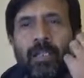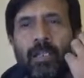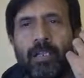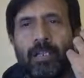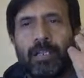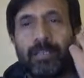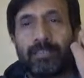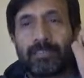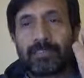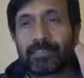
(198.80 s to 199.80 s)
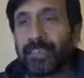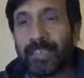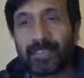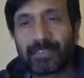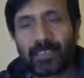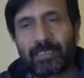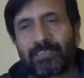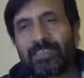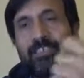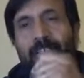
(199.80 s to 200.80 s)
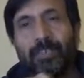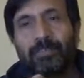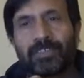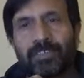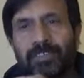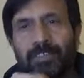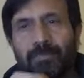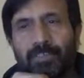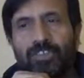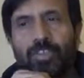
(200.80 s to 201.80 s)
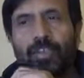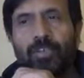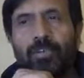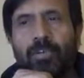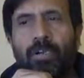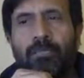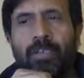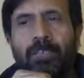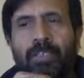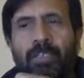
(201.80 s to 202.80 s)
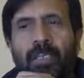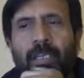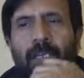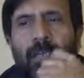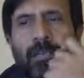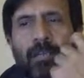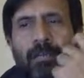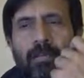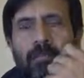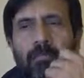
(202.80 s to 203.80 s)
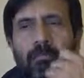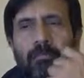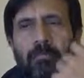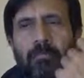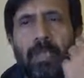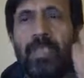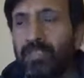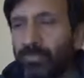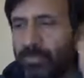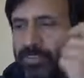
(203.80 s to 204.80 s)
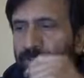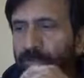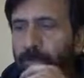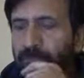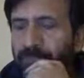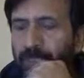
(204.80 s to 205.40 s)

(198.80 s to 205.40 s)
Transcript: uh, C N S or central nervous system disorder, or maybe uh, any other reason, you know.